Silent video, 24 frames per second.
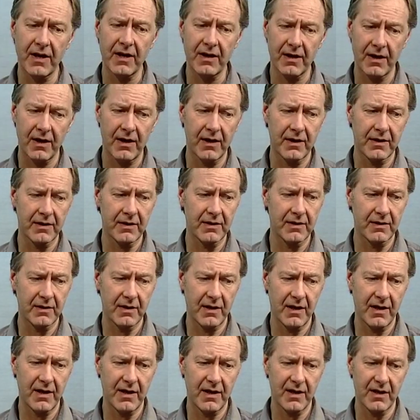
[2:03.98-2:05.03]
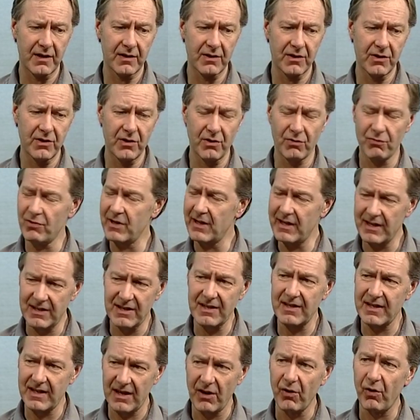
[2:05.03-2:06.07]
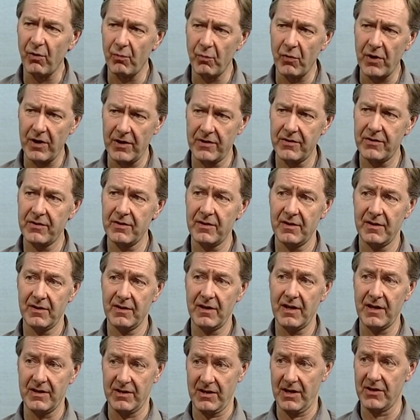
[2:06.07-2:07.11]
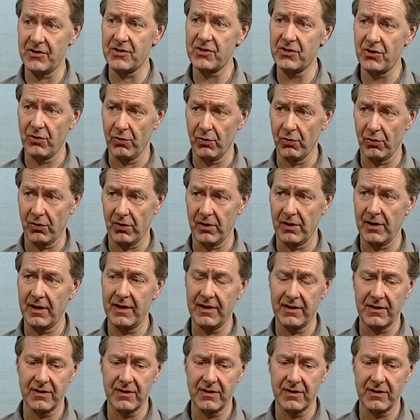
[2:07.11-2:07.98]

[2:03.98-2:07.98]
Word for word: I, I uh, you know, really didn't get on with at, at school, mm-hmm.